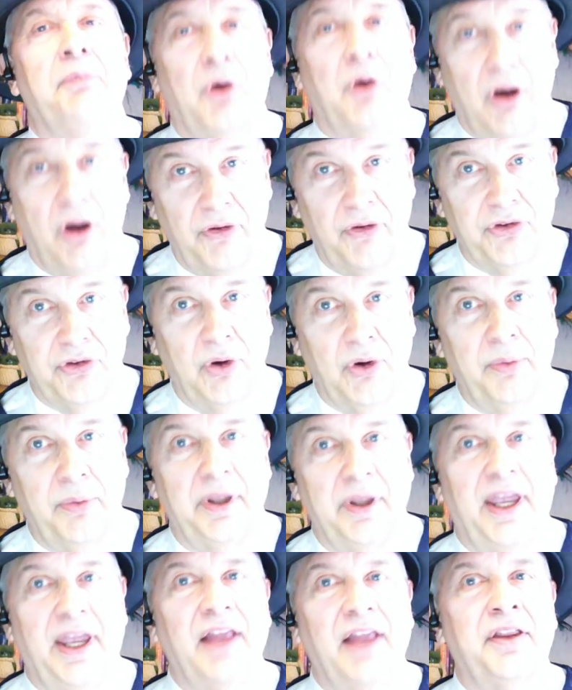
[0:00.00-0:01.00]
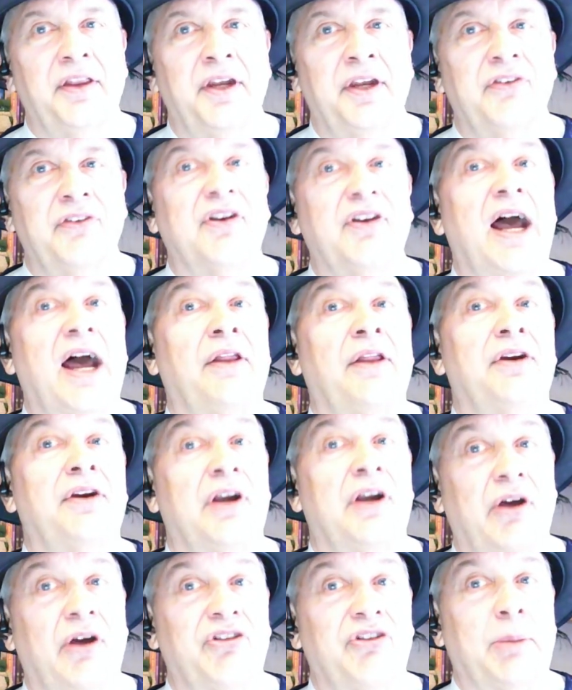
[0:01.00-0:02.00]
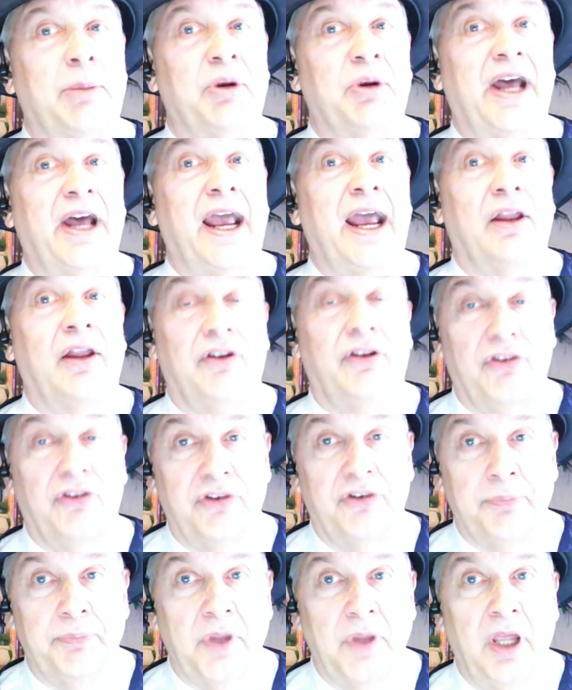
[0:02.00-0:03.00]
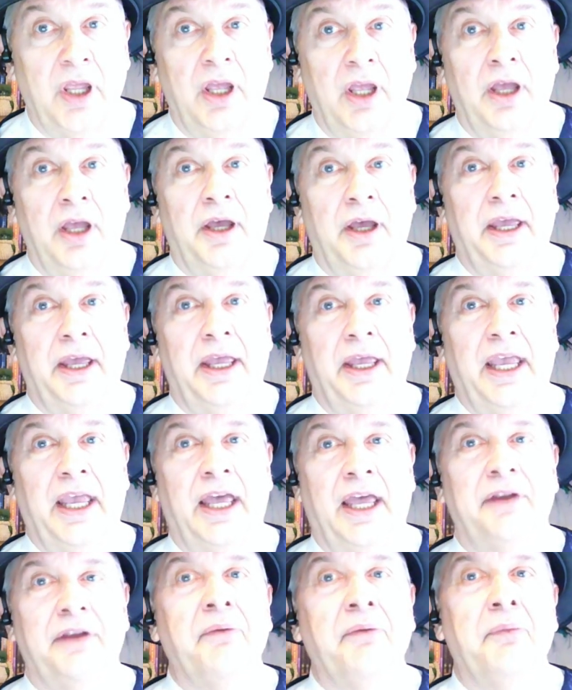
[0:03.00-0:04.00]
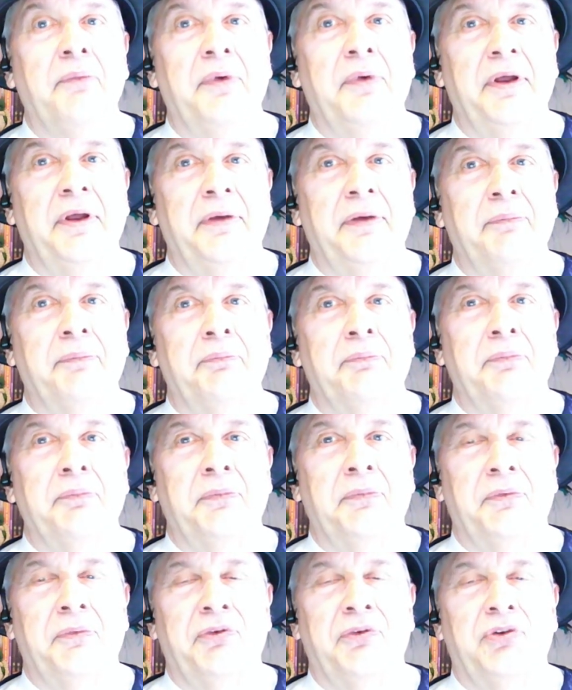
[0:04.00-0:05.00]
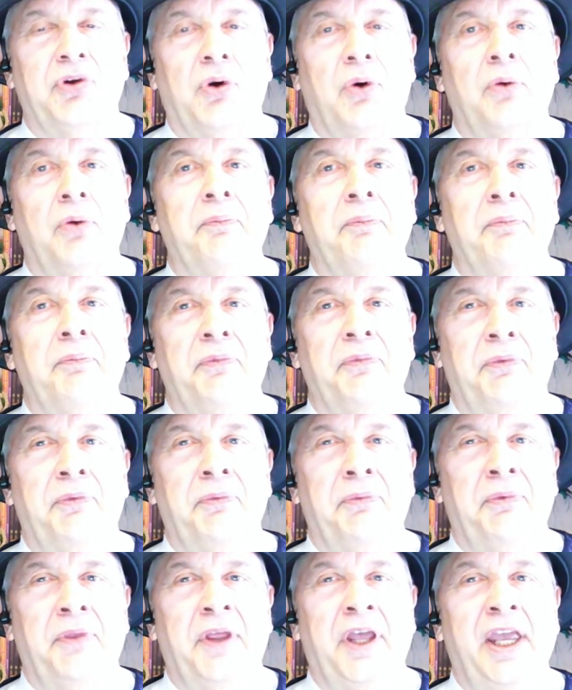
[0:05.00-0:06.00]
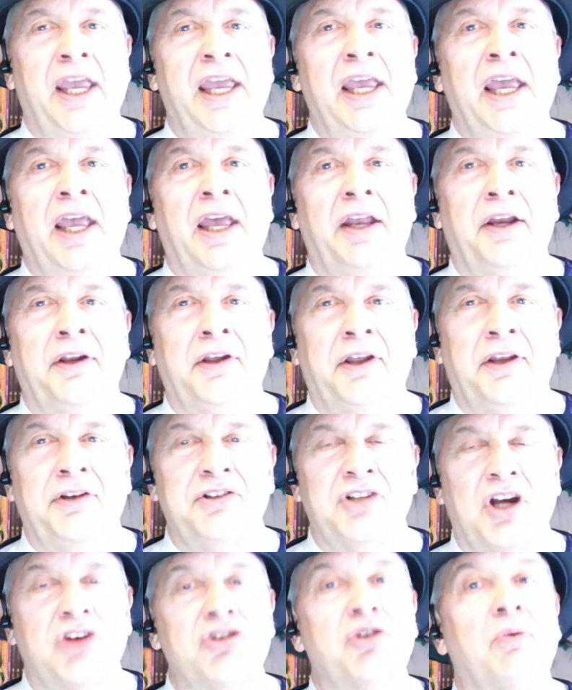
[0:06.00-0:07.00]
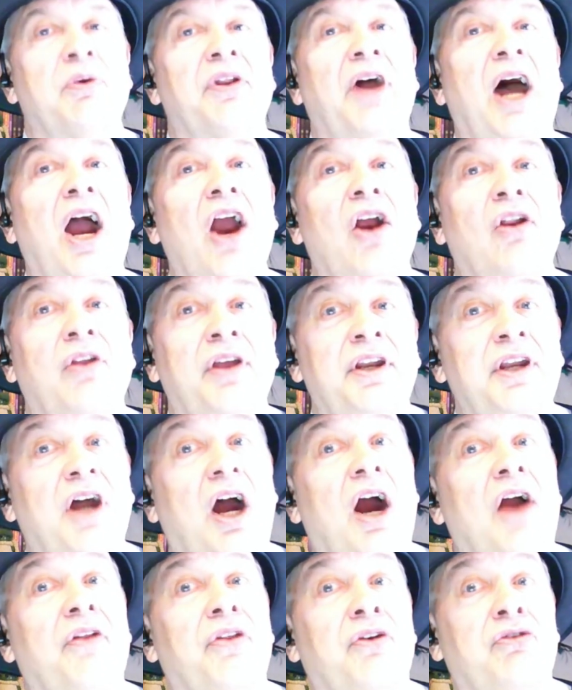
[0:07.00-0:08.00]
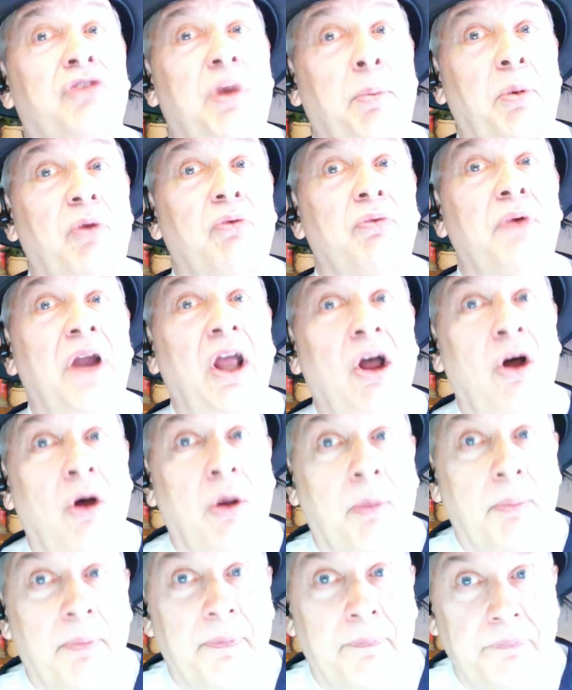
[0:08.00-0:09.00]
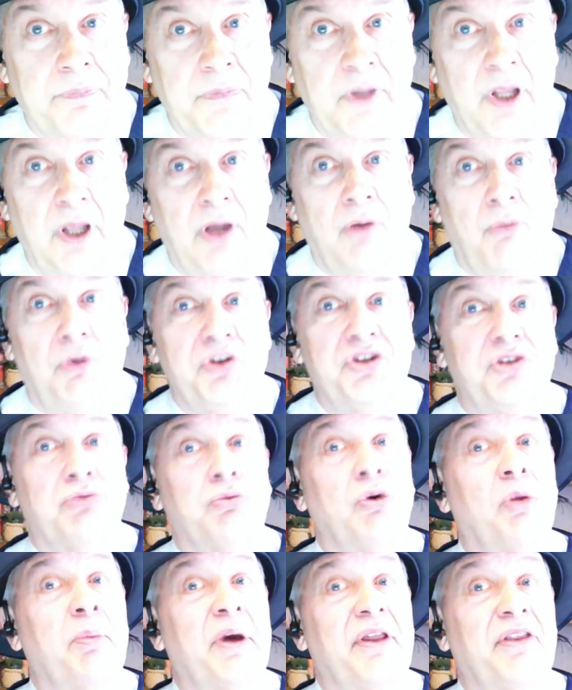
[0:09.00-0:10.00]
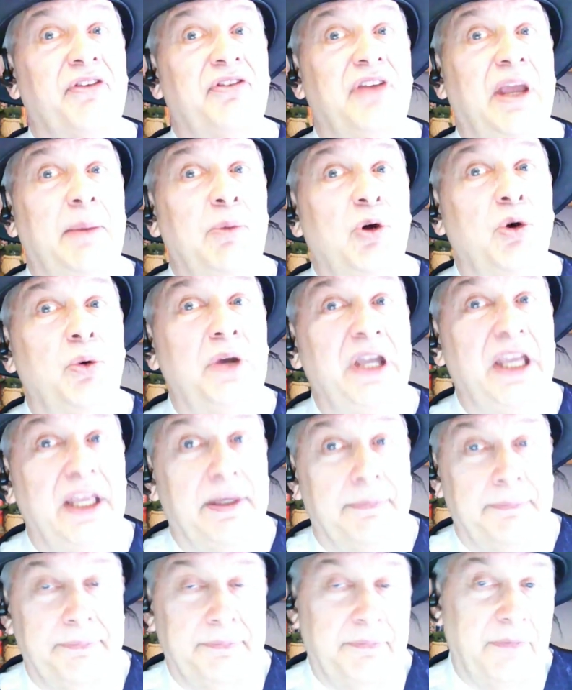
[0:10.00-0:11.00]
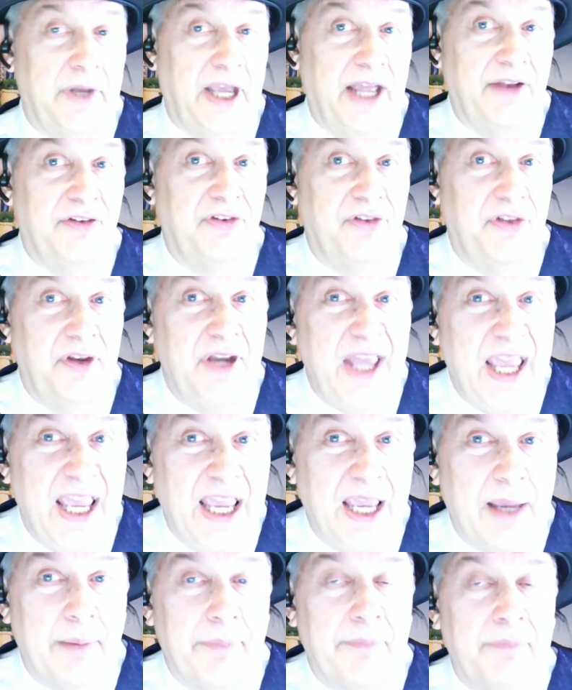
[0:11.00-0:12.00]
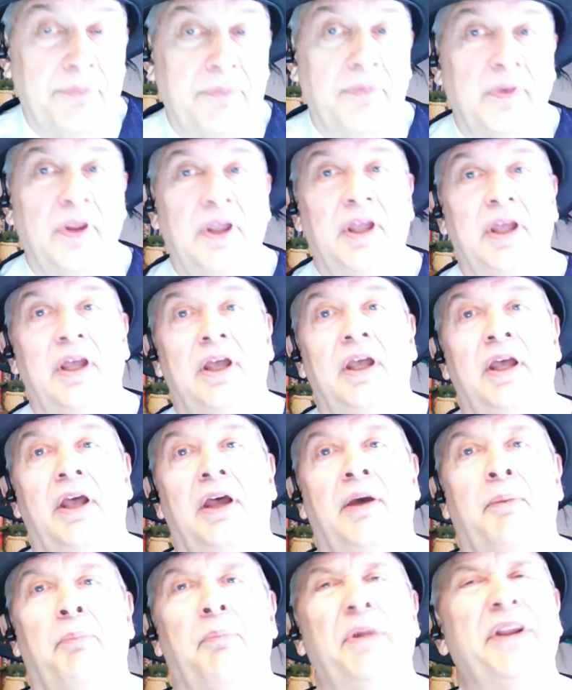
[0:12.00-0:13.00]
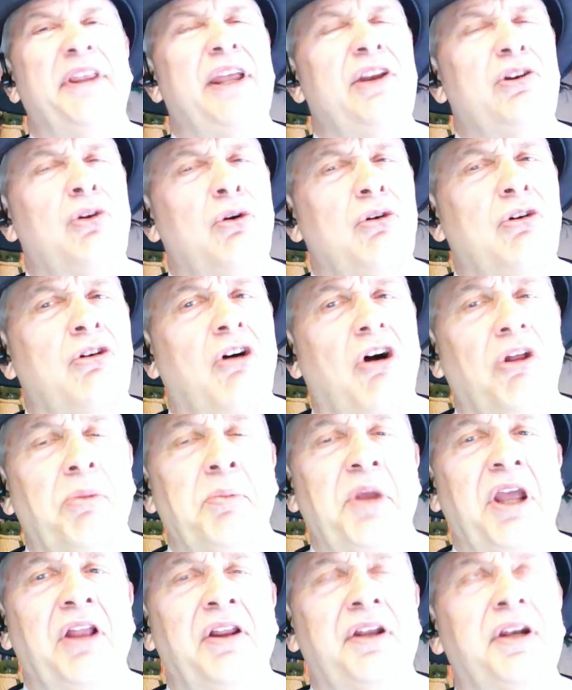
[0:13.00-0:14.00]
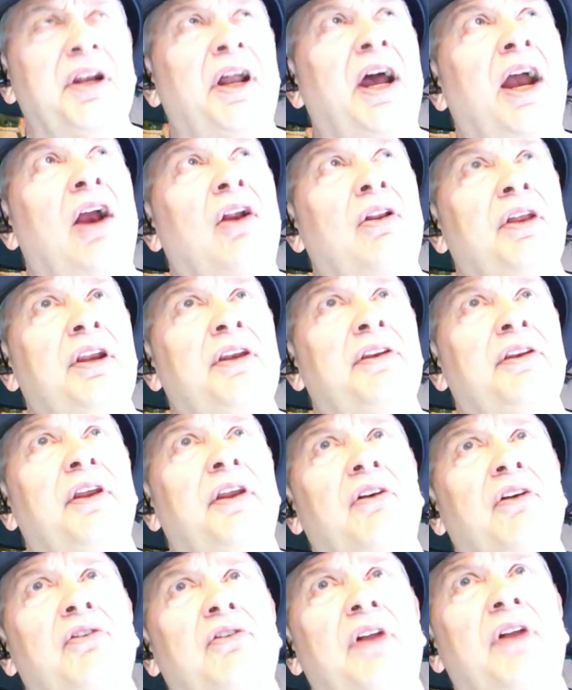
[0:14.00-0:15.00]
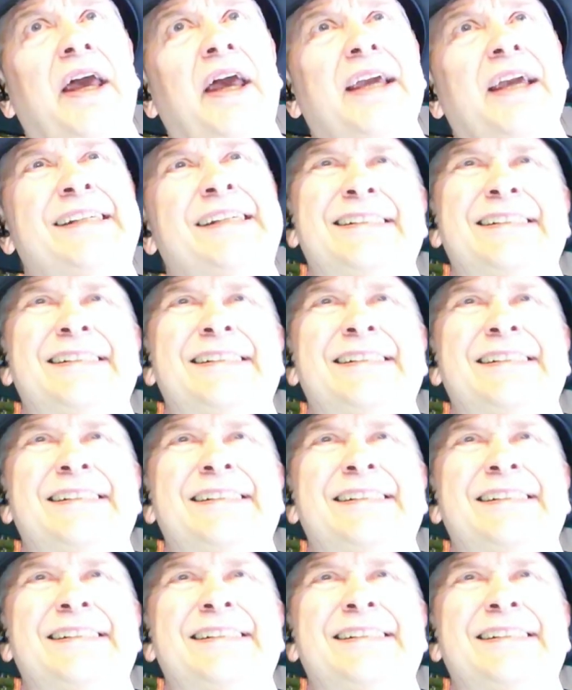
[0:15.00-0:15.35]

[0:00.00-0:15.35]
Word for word: also England and Scotland are now separate islands. And so they, in conjunction with Ireland, are the triple realm, which is ruled by the same queen, hence the name. But they don't call them England and Ireland. There's like